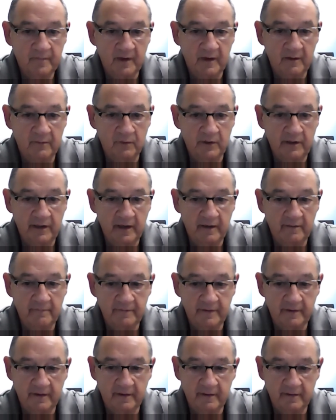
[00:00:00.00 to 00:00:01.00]
And we have
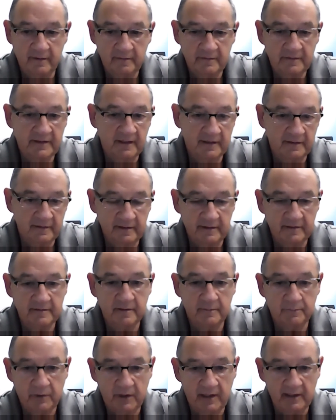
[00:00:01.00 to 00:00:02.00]
the technique,
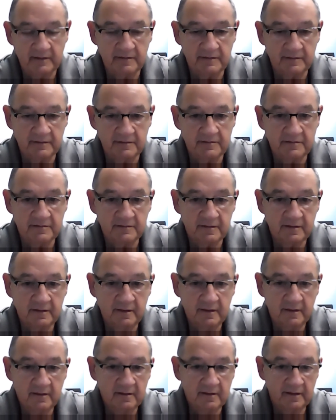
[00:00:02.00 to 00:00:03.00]
the practice,
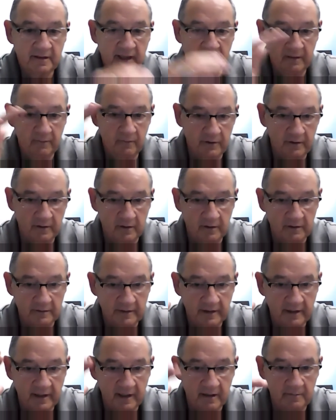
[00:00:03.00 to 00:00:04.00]
we call it
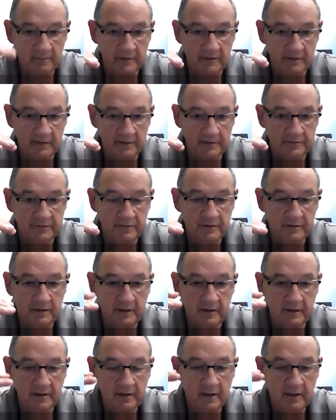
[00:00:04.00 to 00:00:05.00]
the accountability
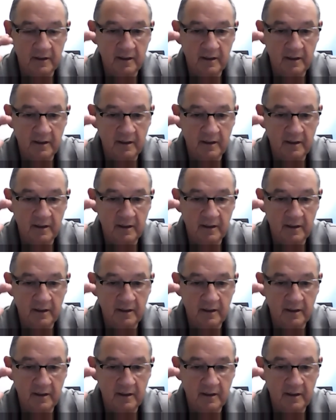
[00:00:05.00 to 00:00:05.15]
tree,